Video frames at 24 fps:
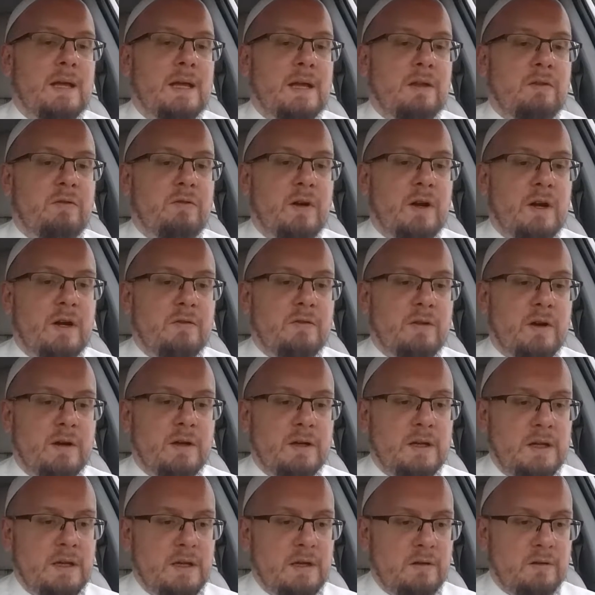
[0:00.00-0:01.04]
It's very,
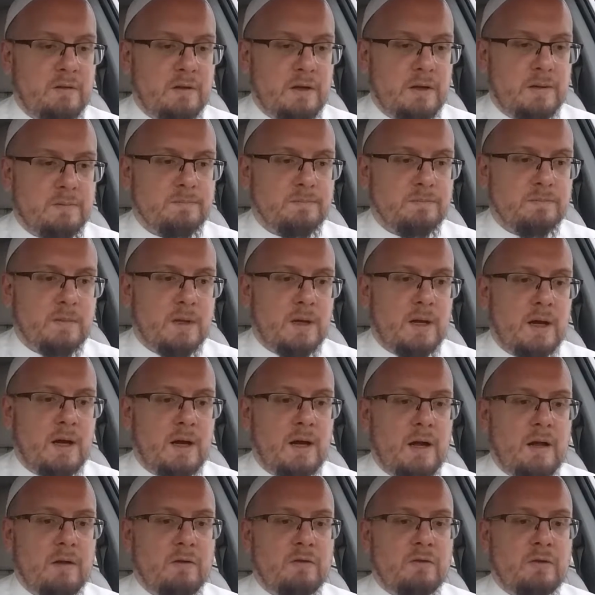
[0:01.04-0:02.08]
very easy
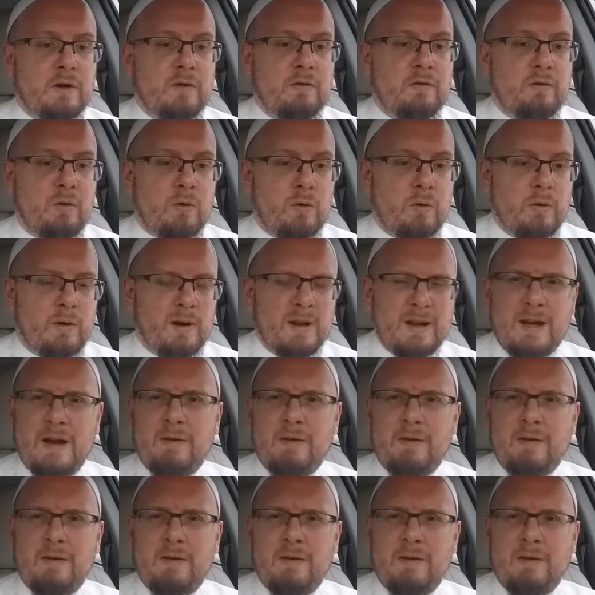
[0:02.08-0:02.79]
and straightforward,